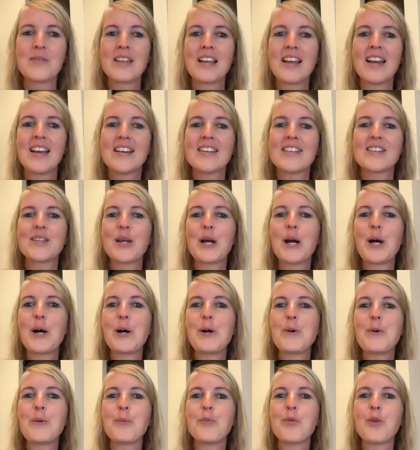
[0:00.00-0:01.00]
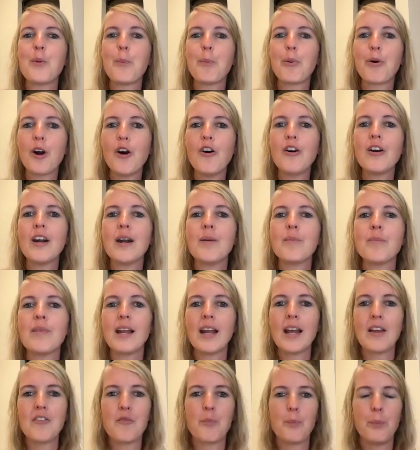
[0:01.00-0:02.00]
So the program that
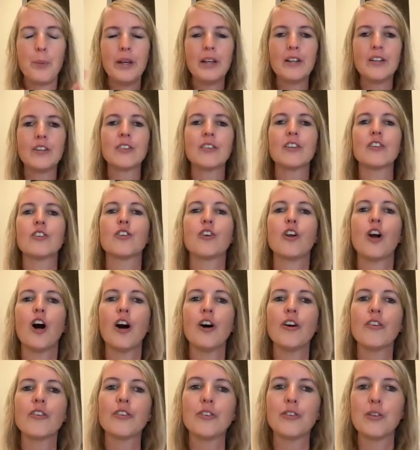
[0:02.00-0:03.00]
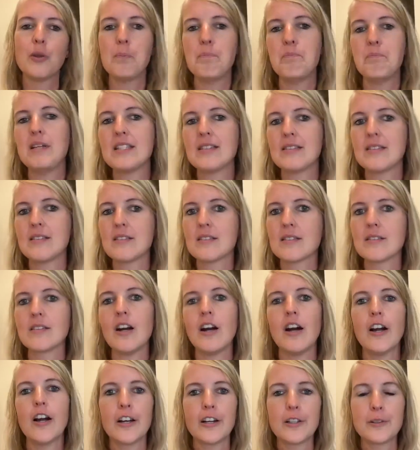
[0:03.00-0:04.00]
I've built is called the Business
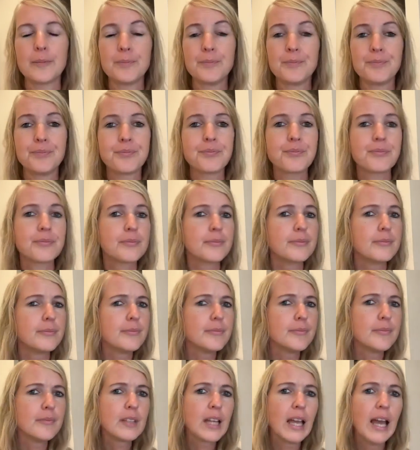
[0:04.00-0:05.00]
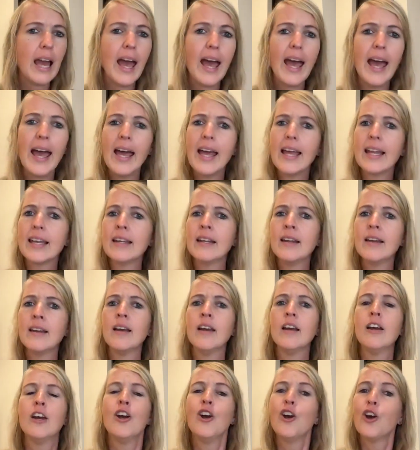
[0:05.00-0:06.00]
Starter. And
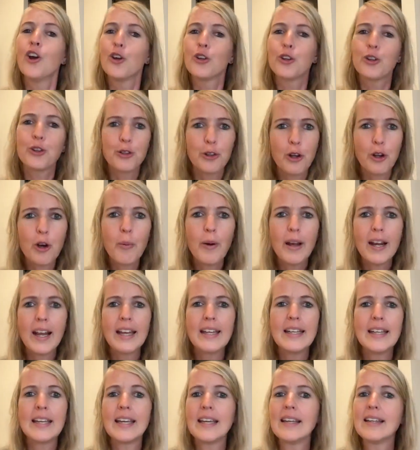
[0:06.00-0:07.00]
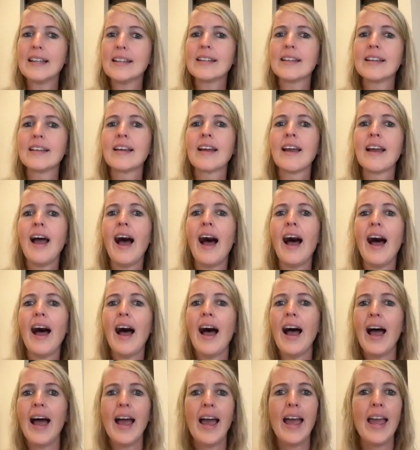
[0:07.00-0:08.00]
you know what I did?
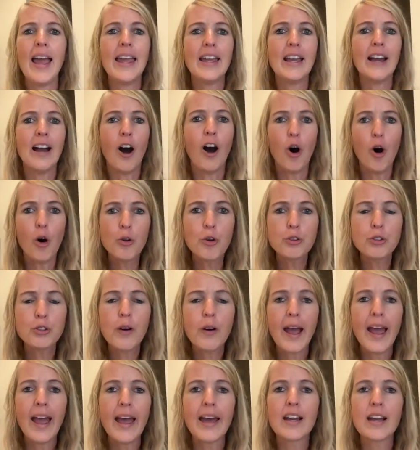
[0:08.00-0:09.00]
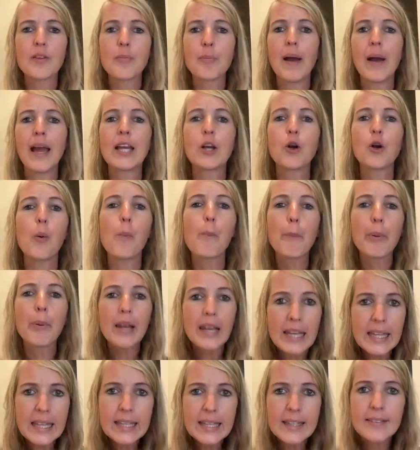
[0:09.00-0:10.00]
I also added my
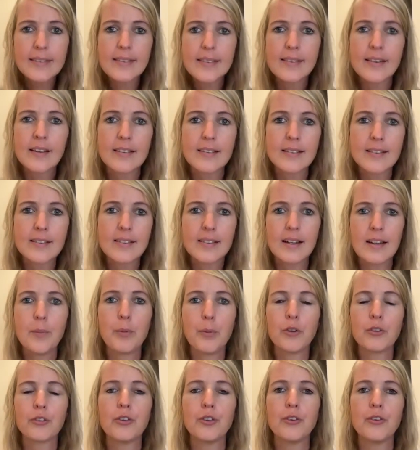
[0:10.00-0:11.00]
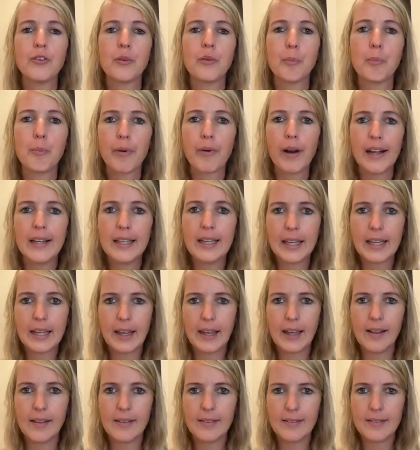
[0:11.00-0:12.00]
complete sleep consultant branding
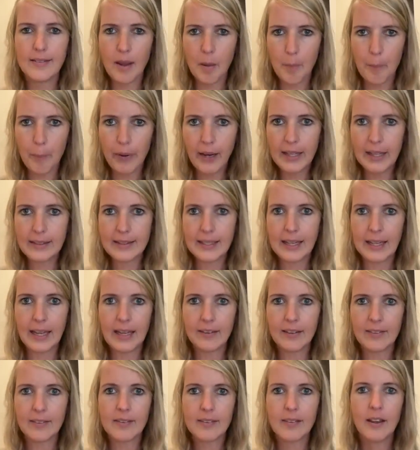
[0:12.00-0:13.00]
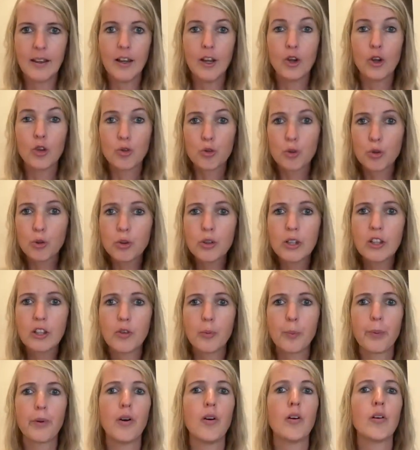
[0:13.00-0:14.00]
kit, template kit to this
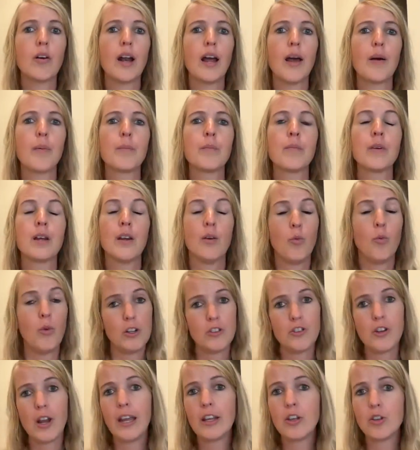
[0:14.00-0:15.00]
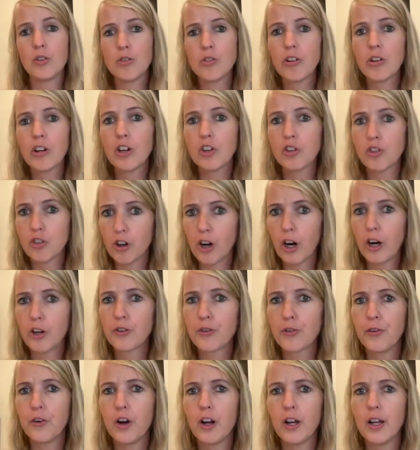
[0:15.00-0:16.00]
program, which I usually charge
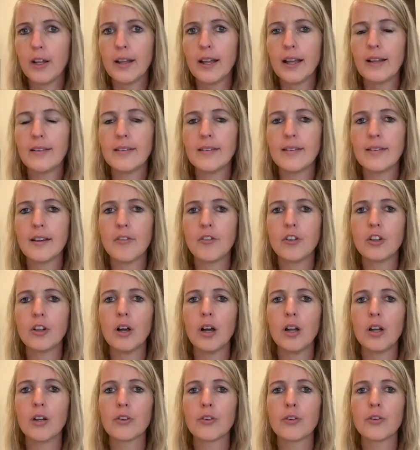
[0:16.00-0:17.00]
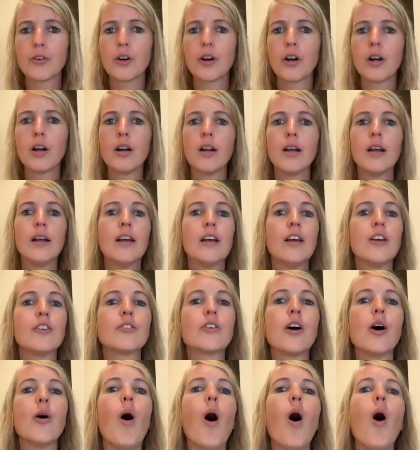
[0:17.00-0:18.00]
$497 for.
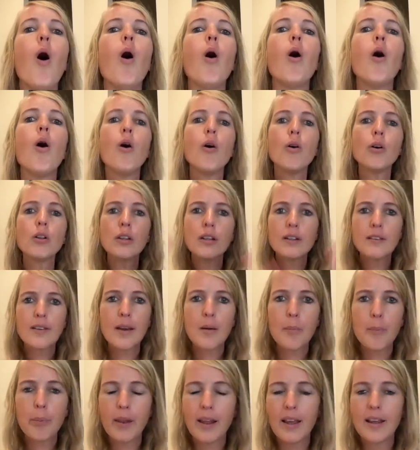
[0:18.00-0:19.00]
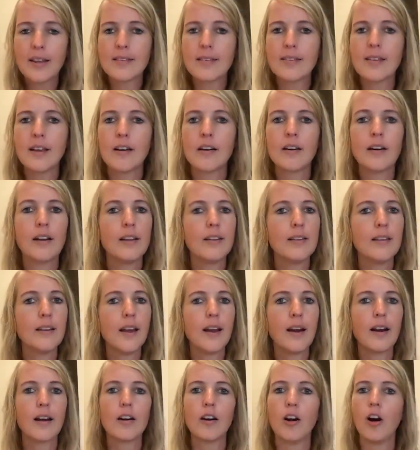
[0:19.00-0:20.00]
So all the templates that are in
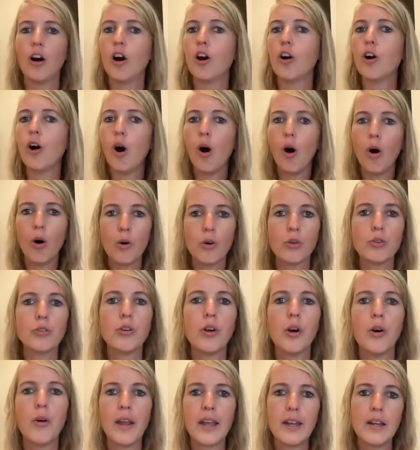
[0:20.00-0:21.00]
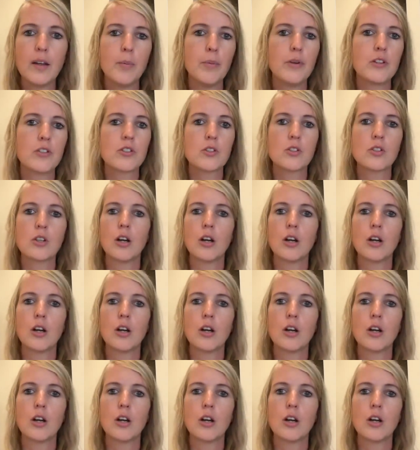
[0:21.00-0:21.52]
there are also in the Business Starter